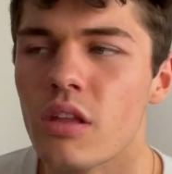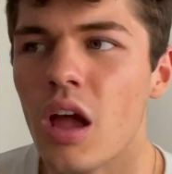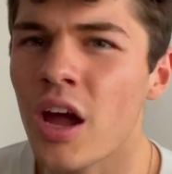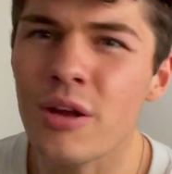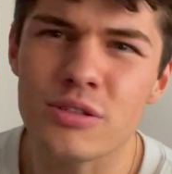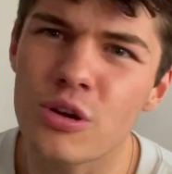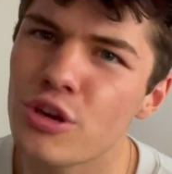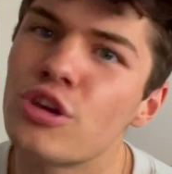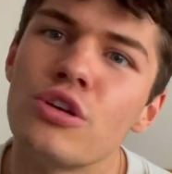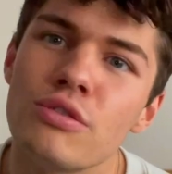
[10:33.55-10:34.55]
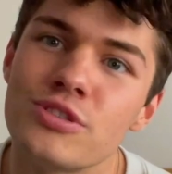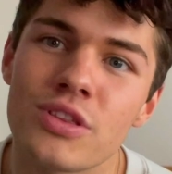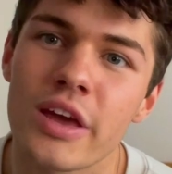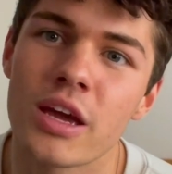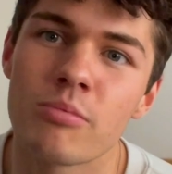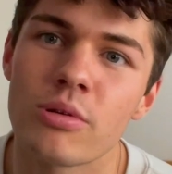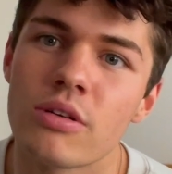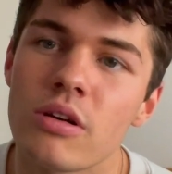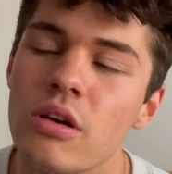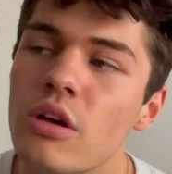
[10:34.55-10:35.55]
I know it's not a huge thing, but
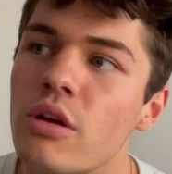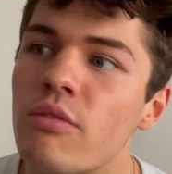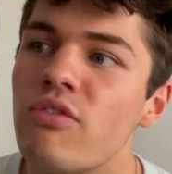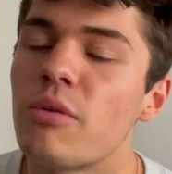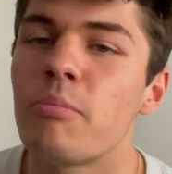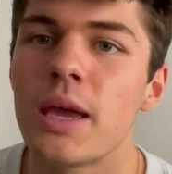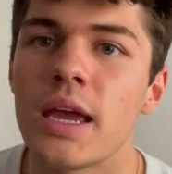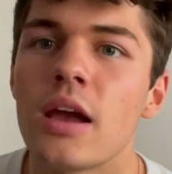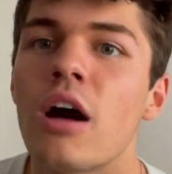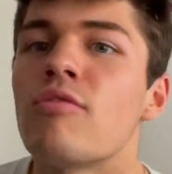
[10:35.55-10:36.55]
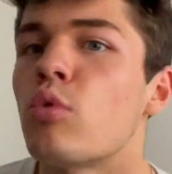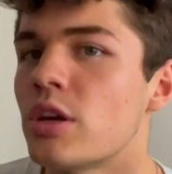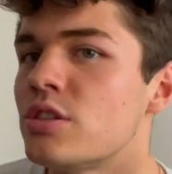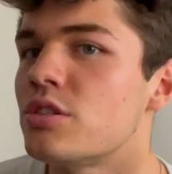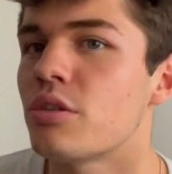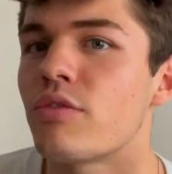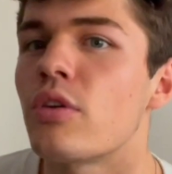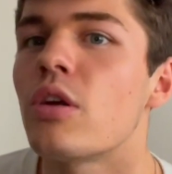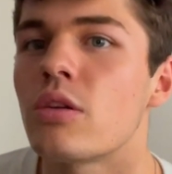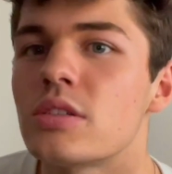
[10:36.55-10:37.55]
for me, I've wanted to do it for a
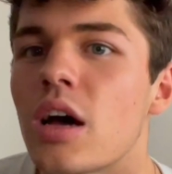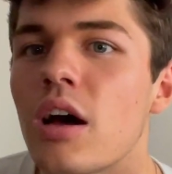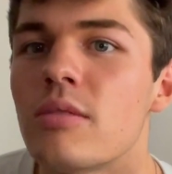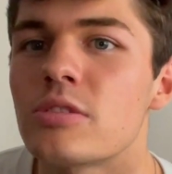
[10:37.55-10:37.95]
long time.